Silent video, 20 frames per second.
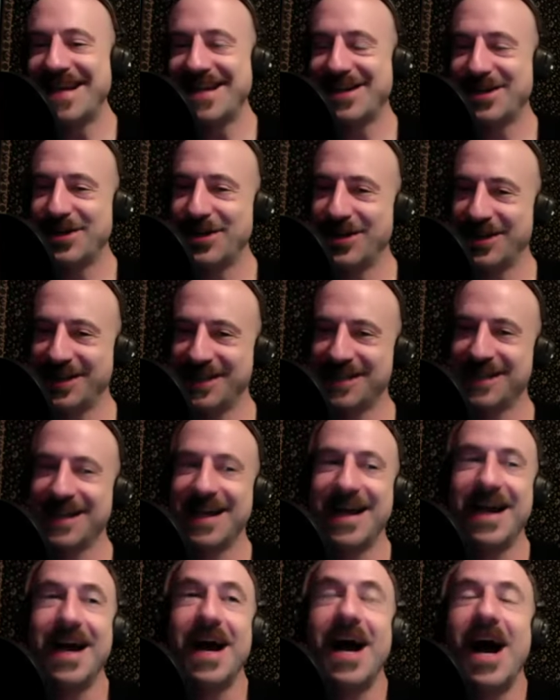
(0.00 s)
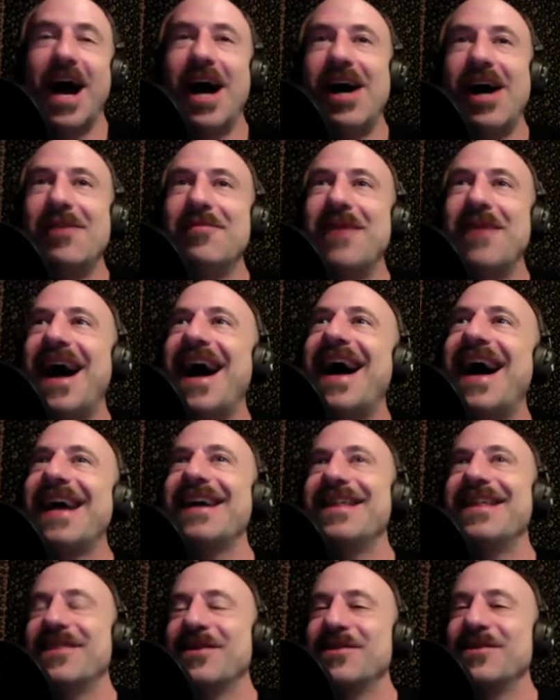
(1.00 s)
cooks. Um,
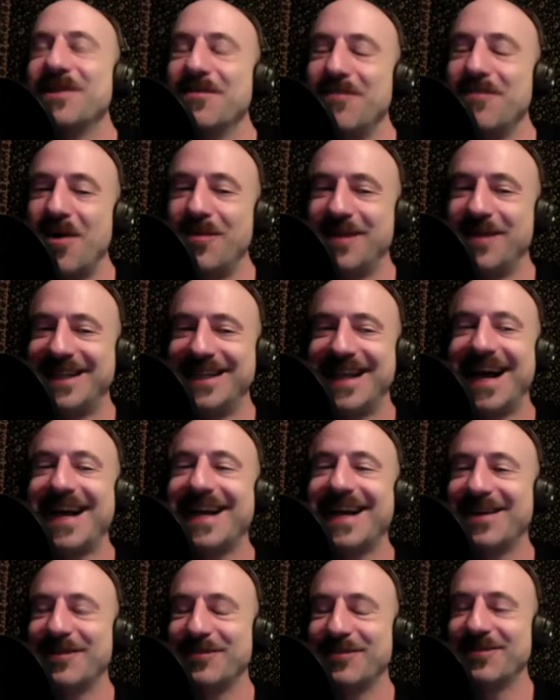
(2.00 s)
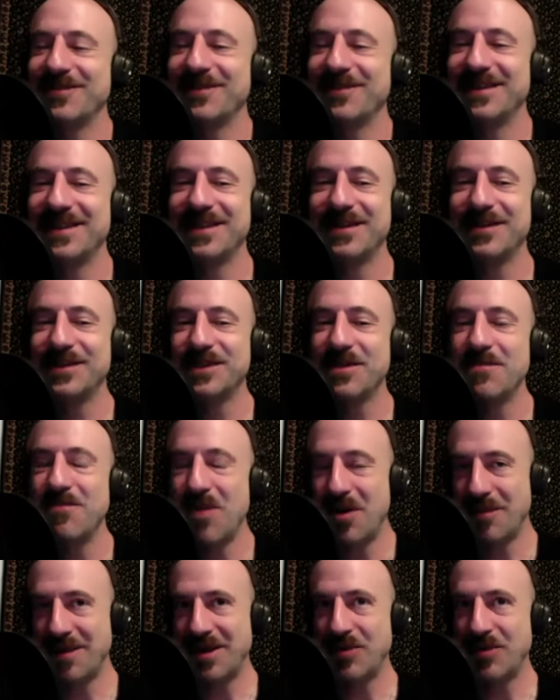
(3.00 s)
I there's a moment I gotta there's a
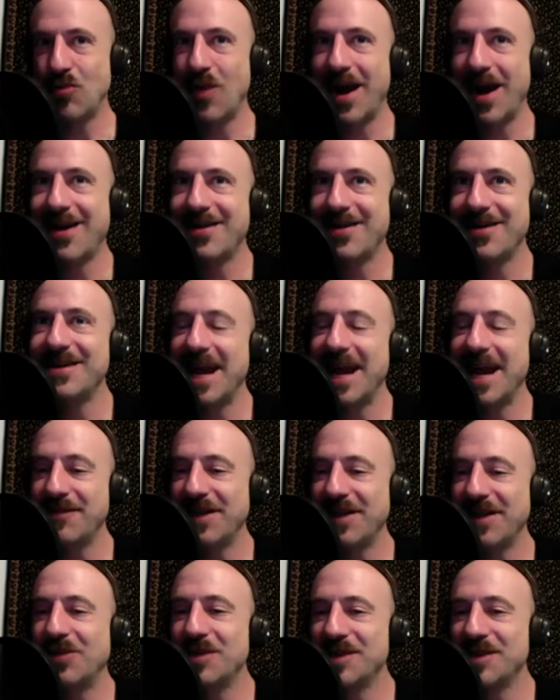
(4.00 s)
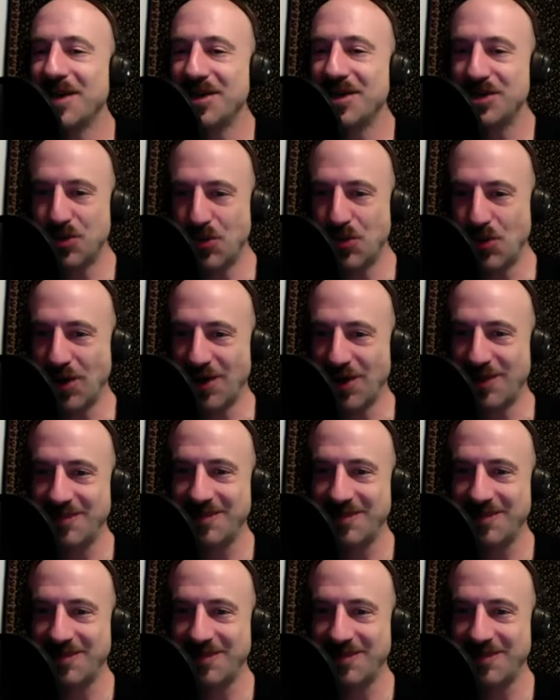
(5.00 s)
moment where Night Vale was on tour.